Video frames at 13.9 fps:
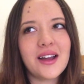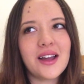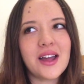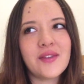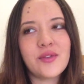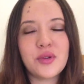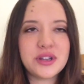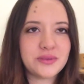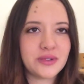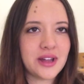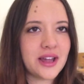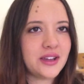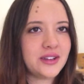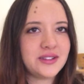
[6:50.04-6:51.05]

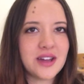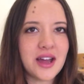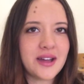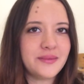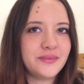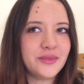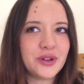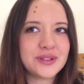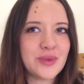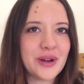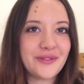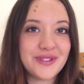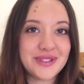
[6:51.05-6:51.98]
I'm not one